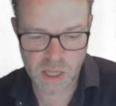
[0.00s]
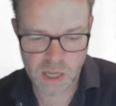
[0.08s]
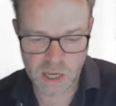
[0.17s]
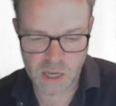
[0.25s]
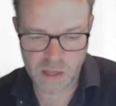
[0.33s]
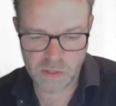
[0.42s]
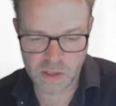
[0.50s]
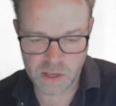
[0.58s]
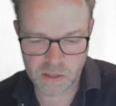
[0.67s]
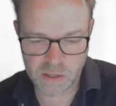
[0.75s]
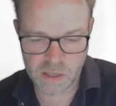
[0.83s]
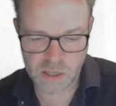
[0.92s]
uh,
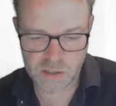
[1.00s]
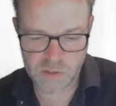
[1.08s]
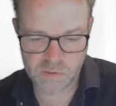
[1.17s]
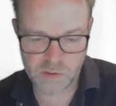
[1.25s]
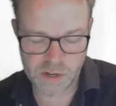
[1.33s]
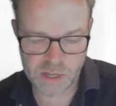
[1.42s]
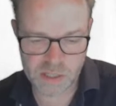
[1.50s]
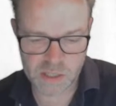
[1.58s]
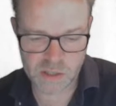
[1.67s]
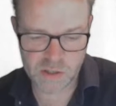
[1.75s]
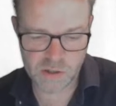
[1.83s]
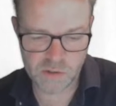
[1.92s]
then it's very easy
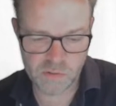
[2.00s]
to do.